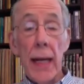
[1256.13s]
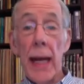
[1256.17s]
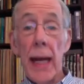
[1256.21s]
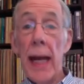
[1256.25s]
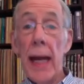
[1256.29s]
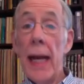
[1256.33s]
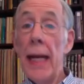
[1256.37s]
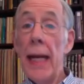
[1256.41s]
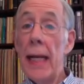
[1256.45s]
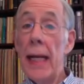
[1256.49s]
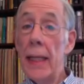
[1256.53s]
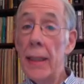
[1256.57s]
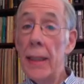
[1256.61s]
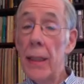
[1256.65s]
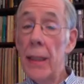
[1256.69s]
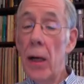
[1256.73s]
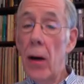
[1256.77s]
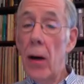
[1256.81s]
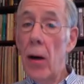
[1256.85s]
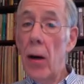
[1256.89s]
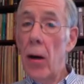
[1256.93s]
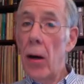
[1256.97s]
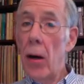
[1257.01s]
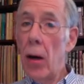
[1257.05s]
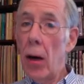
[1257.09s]
And
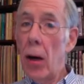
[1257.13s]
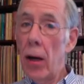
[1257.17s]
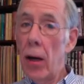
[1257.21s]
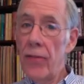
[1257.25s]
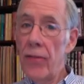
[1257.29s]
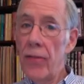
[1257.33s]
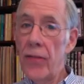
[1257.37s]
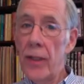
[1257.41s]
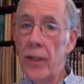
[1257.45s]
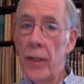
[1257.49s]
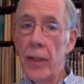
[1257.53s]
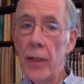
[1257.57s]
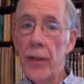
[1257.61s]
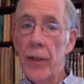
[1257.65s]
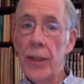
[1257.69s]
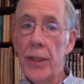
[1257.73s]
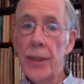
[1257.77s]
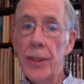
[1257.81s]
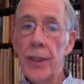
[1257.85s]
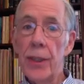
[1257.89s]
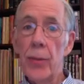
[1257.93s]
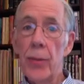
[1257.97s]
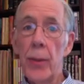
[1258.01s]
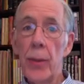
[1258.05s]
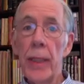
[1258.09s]
often this
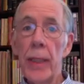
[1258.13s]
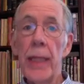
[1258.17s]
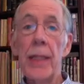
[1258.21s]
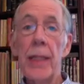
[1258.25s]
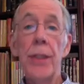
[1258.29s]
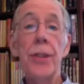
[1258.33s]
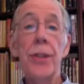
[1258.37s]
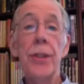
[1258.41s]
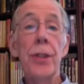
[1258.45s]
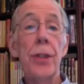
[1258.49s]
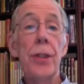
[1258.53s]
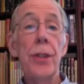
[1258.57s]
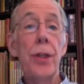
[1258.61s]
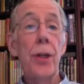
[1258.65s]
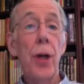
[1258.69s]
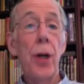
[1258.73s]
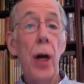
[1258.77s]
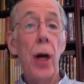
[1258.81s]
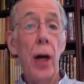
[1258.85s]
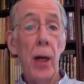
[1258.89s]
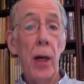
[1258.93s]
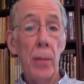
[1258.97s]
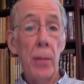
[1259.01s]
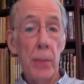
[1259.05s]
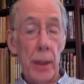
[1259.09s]
is related to
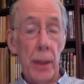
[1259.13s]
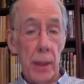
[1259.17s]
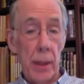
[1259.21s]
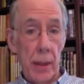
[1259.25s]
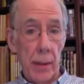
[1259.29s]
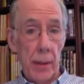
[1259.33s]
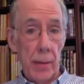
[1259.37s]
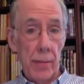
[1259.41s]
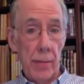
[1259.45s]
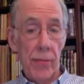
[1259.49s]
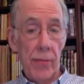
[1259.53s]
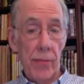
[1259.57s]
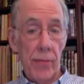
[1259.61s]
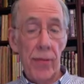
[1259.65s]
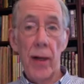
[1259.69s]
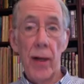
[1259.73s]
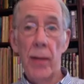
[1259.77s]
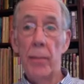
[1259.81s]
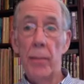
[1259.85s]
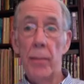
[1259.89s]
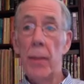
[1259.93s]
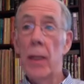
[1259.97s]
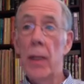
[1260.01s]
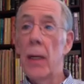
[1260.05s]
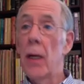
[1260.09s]
karma
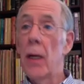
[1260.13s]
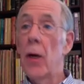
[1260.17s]
from